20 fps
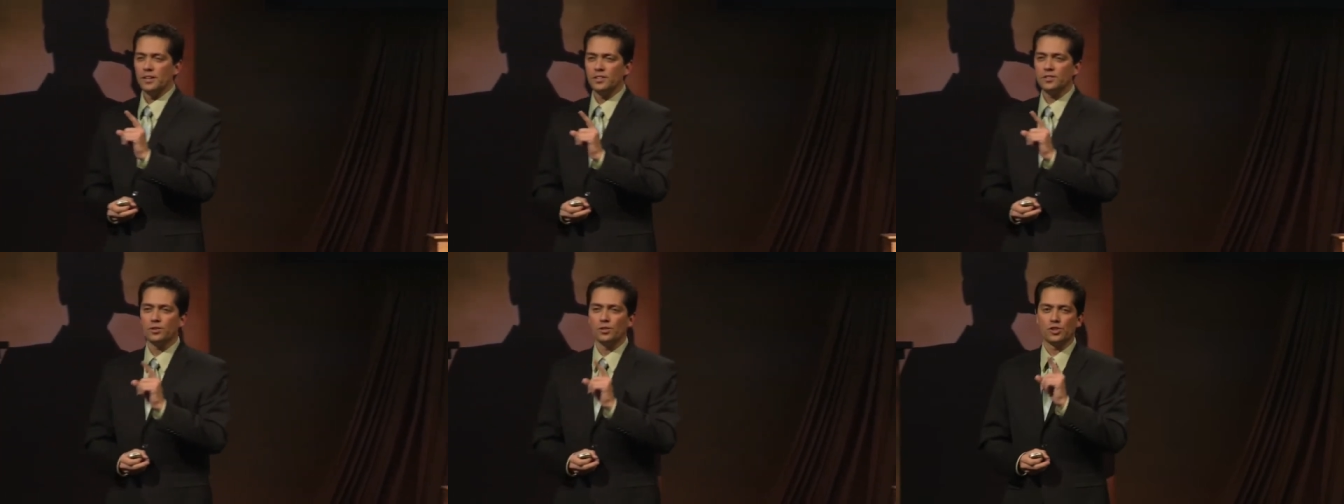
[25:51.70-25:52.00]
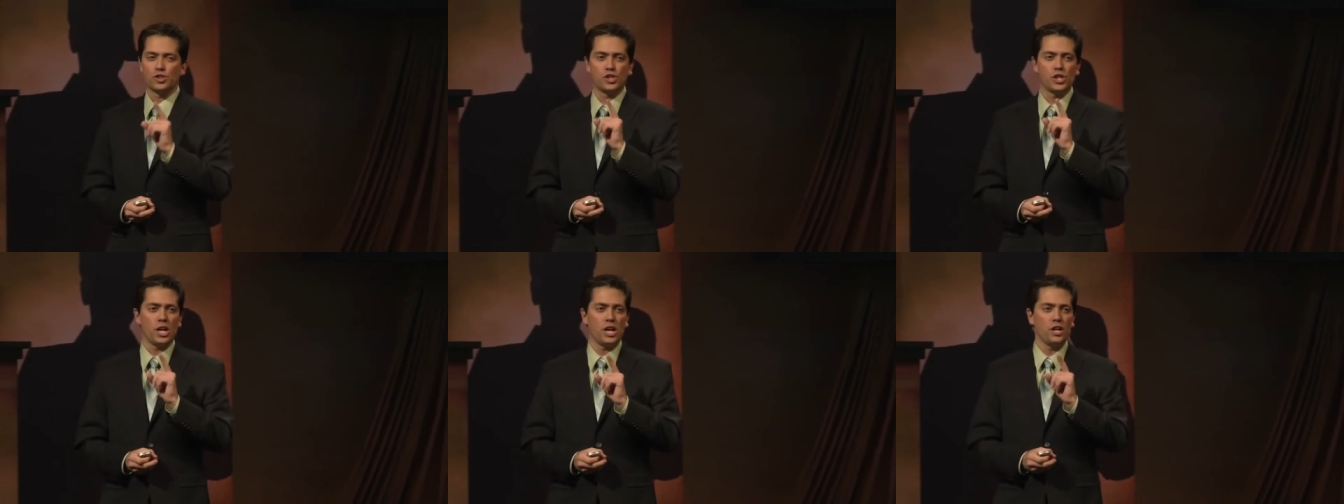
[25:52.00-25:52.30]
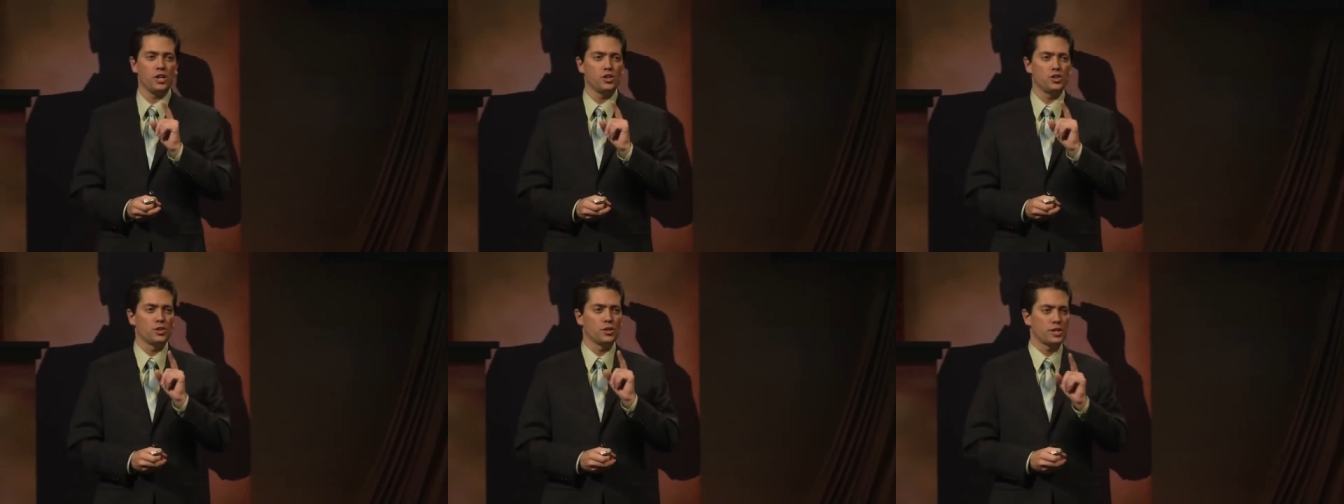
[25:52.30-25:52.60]
this will
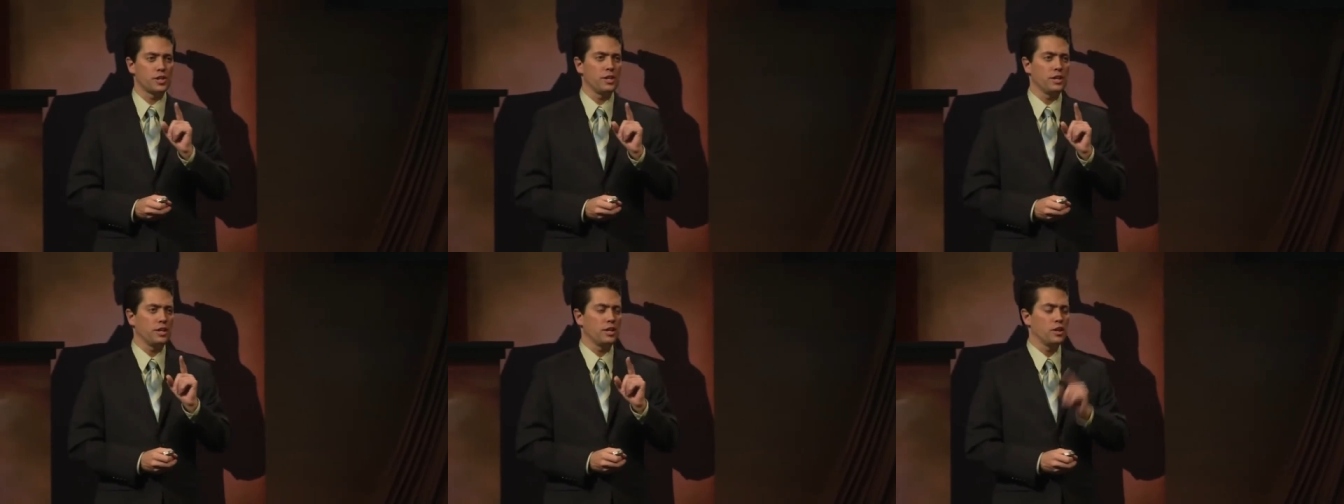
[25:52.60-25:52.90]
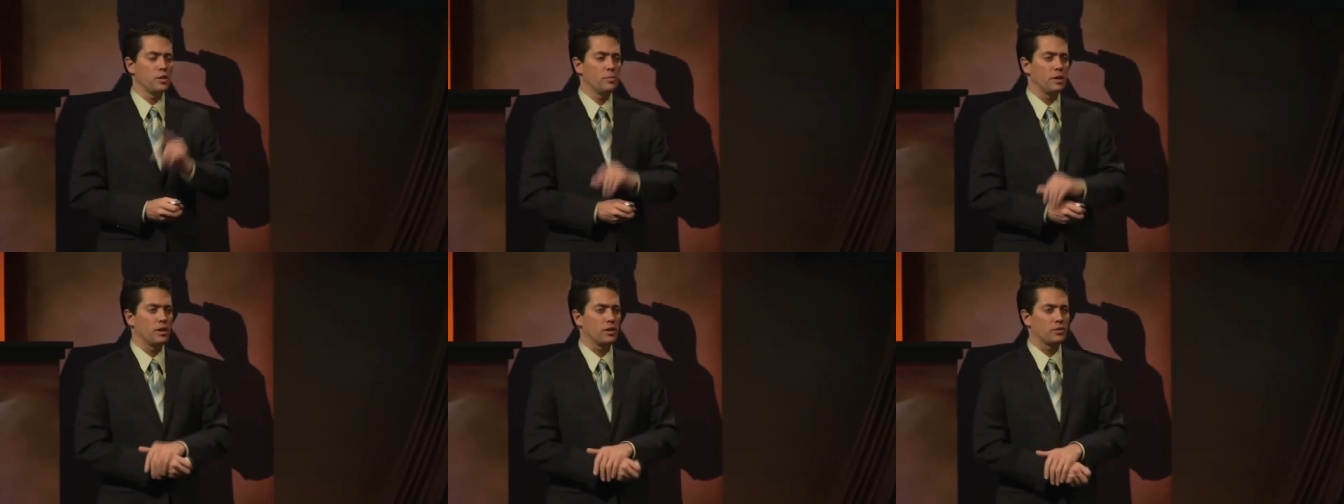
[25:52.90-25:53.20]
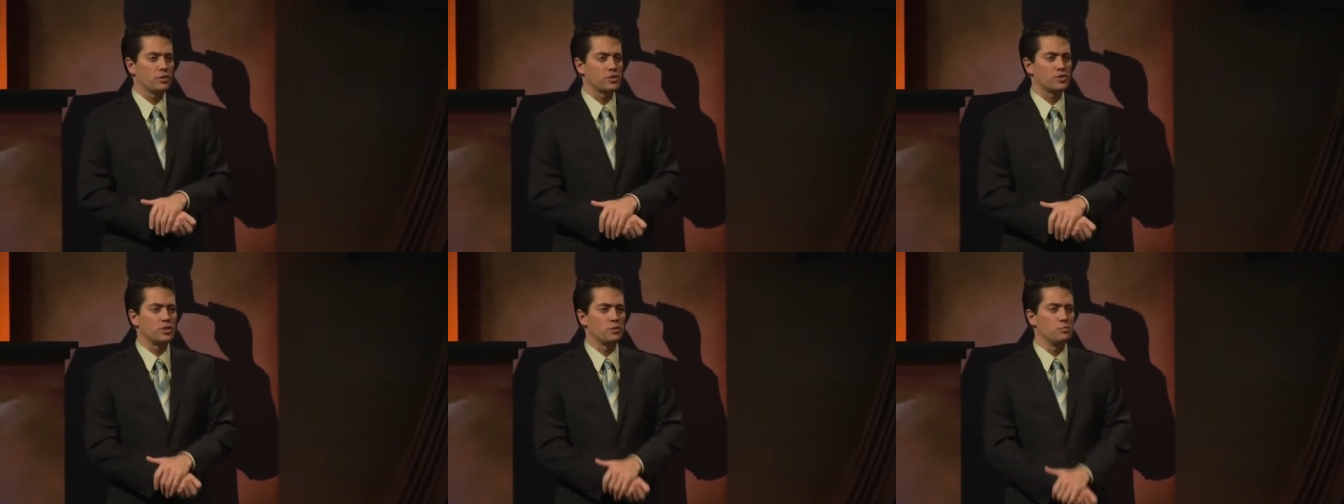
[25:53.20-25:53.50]
change your thinking about
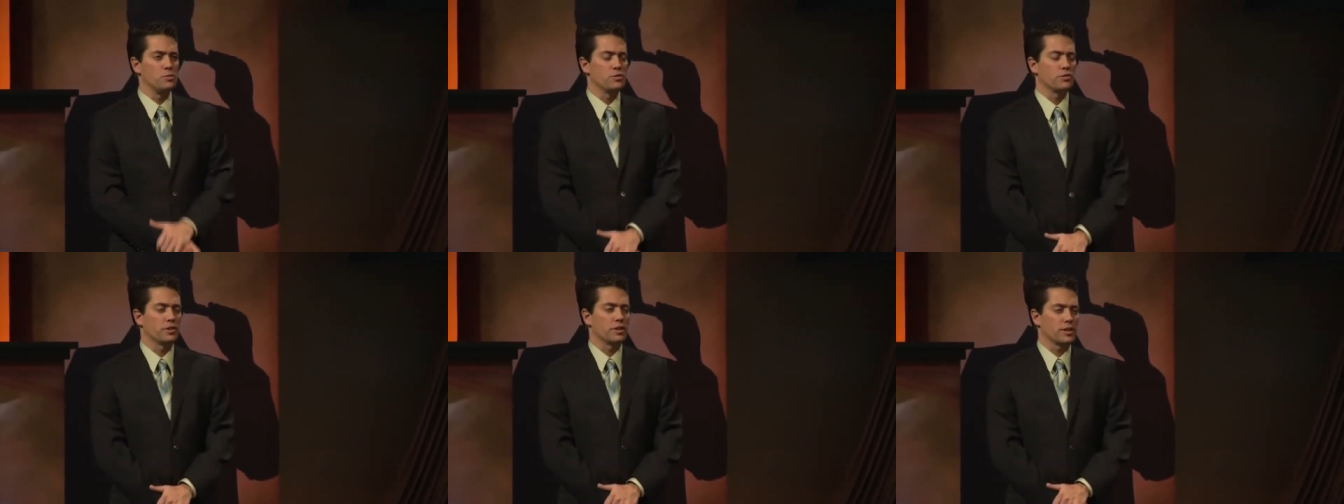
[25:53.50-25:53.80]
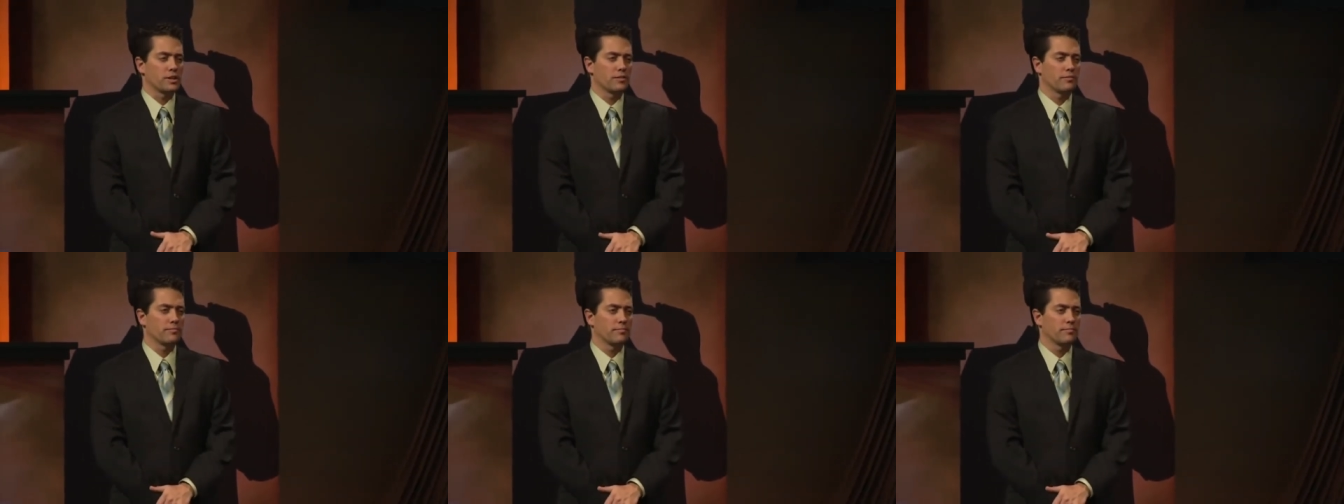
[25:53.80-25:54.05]
Christian music.